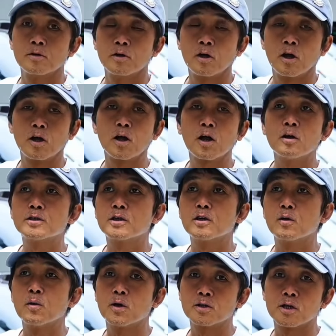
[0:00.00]
I'm very
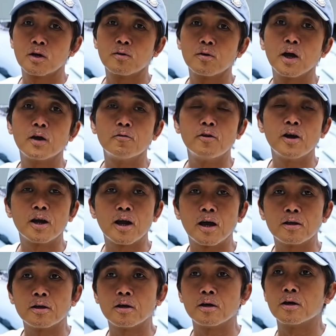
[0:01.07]
excited to be an NIO
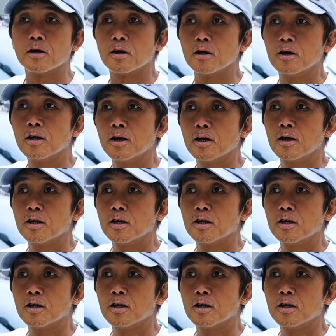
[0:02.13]
owner and operator.